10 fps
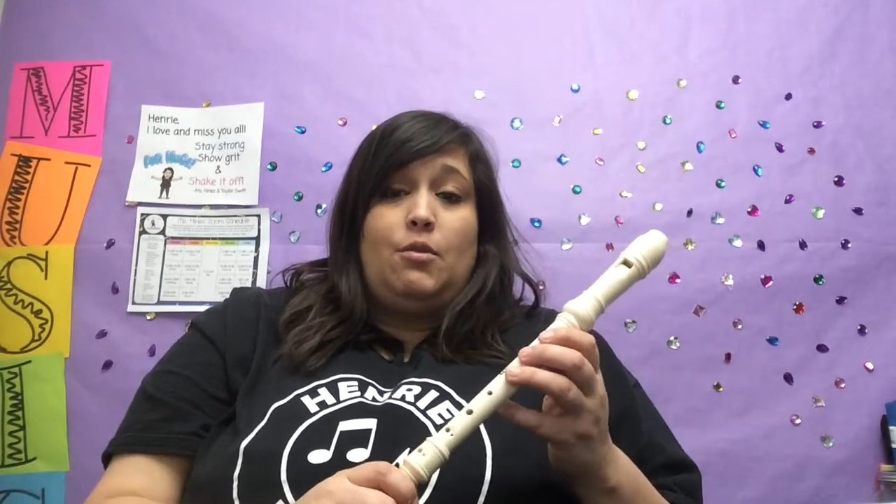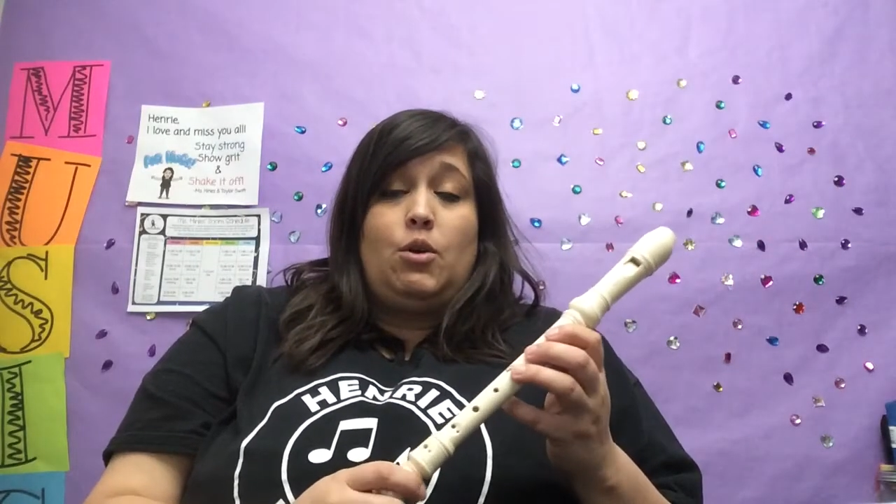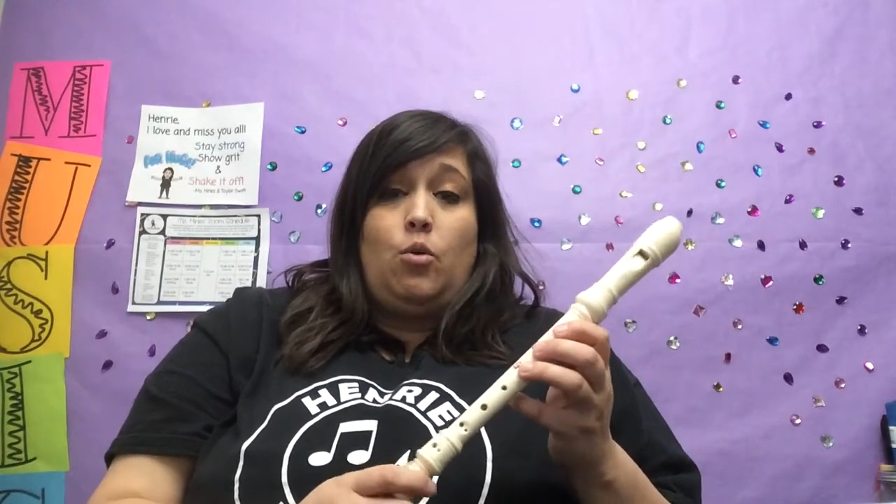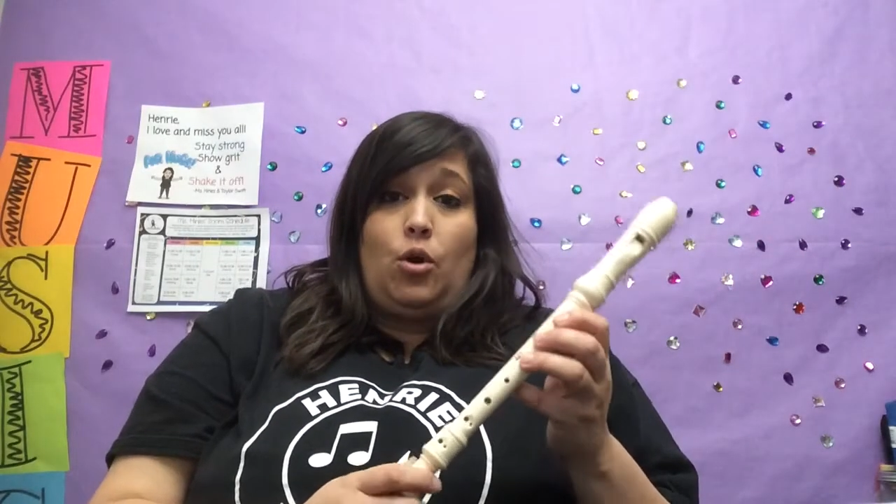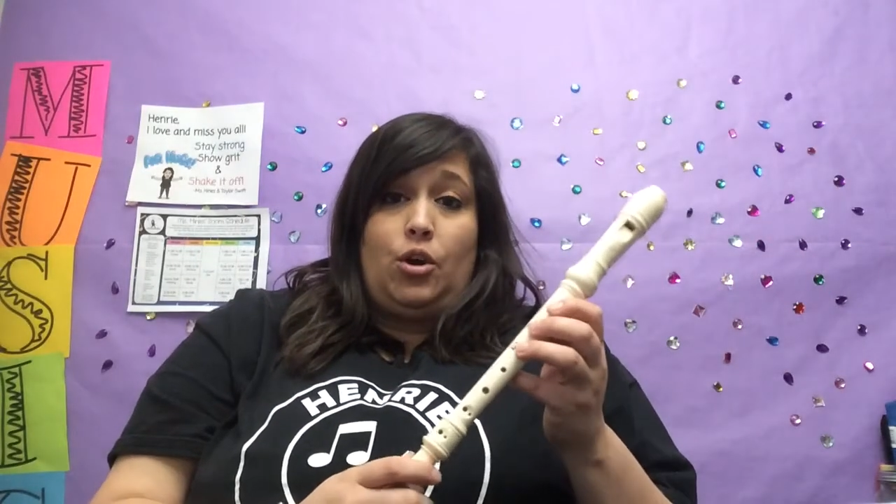
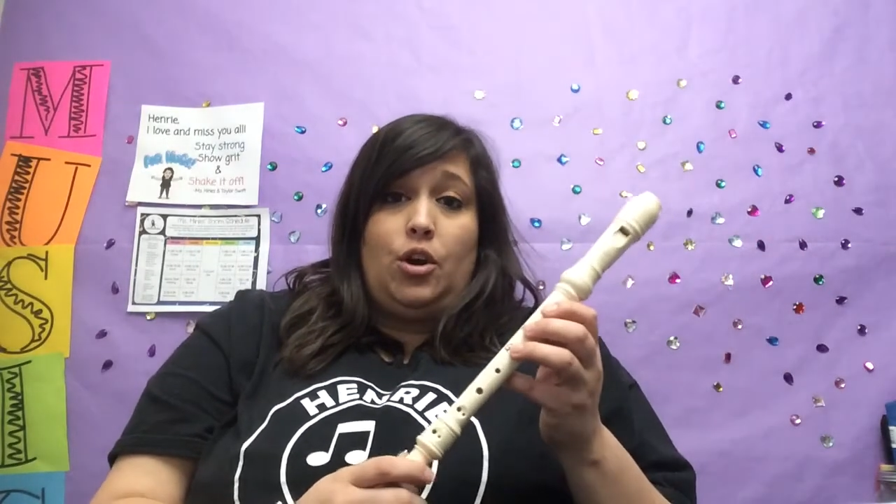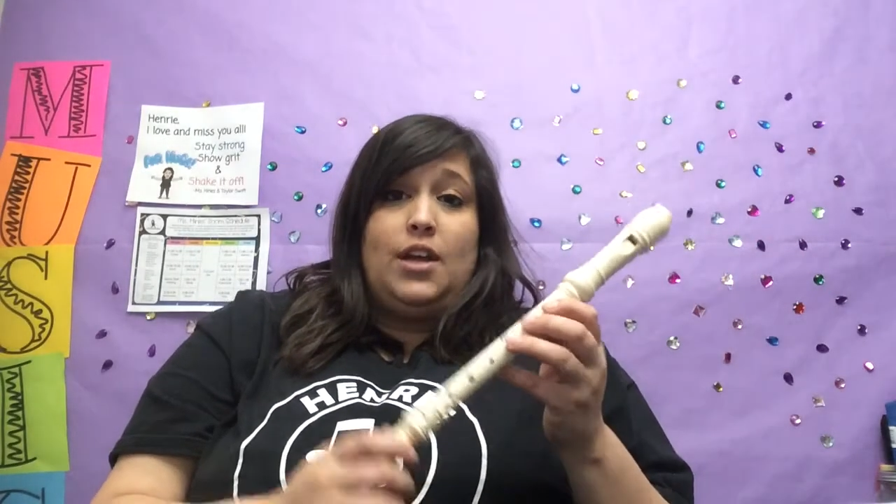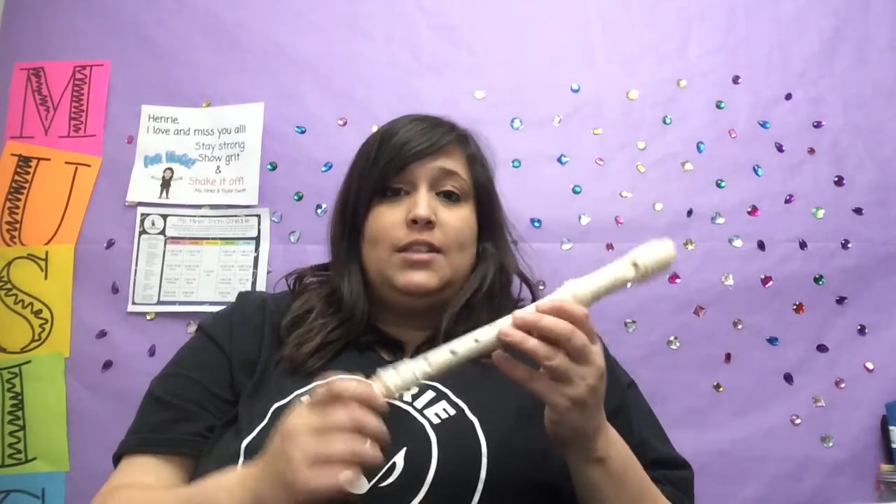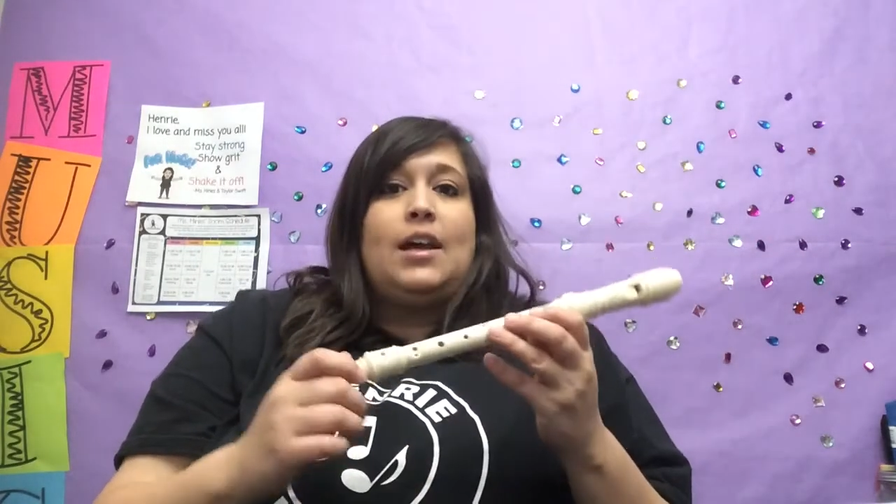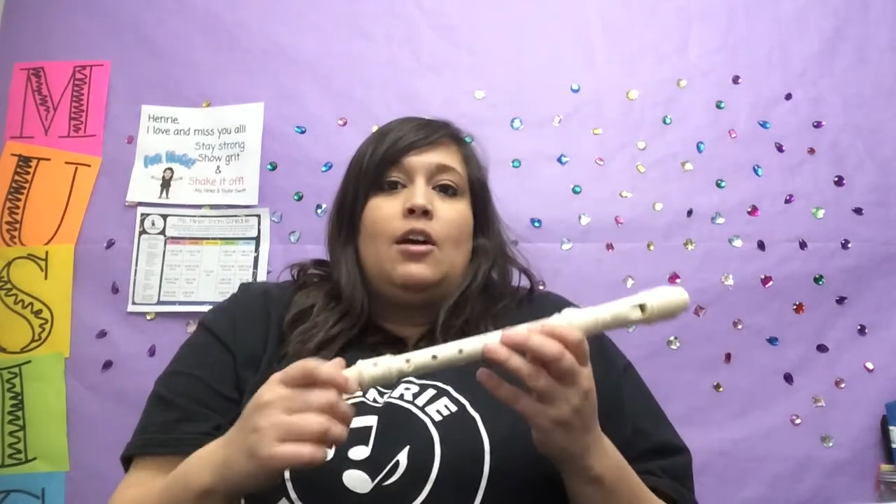recorder
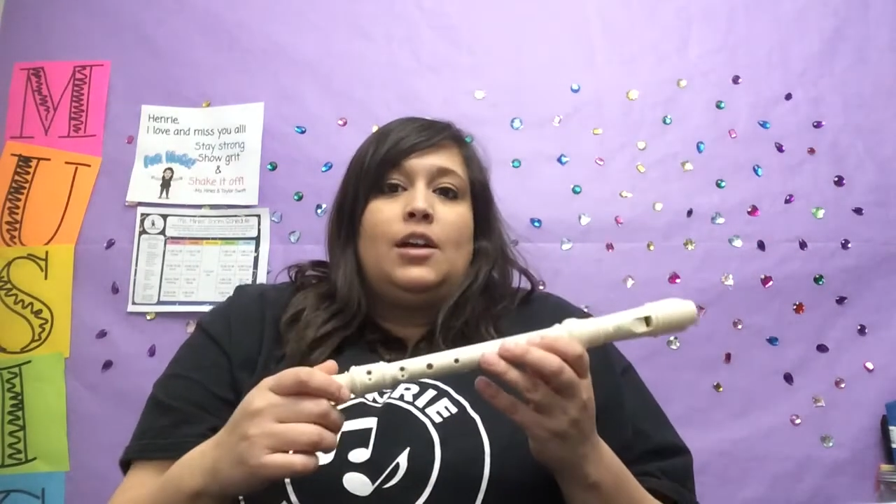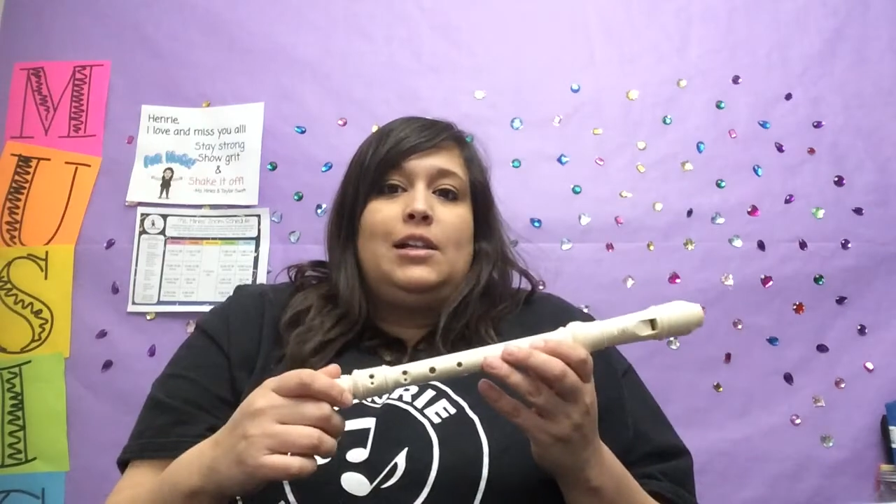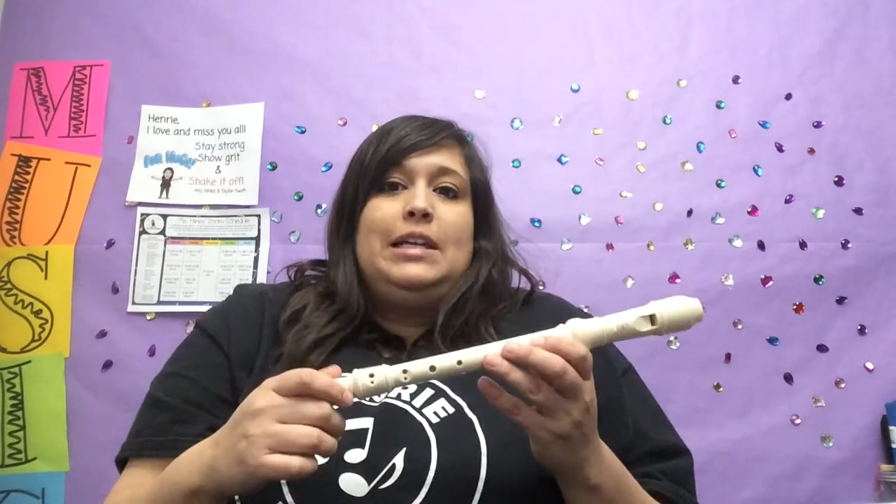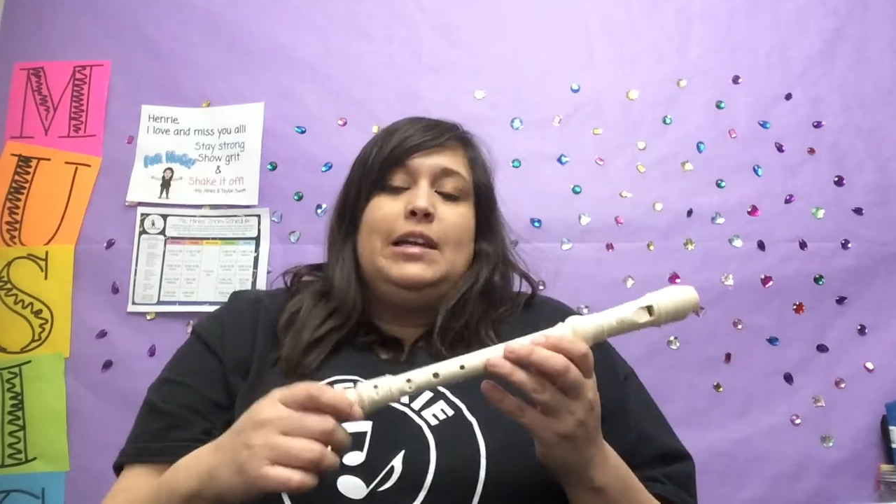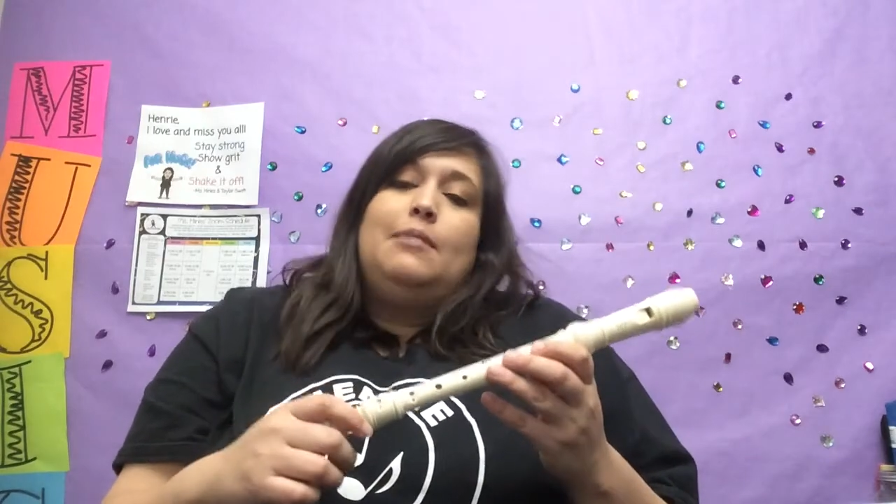is how to
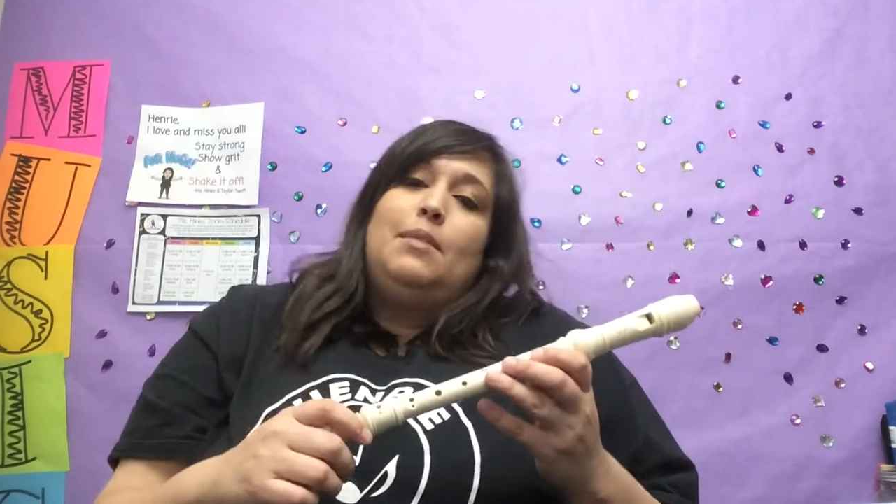clean it.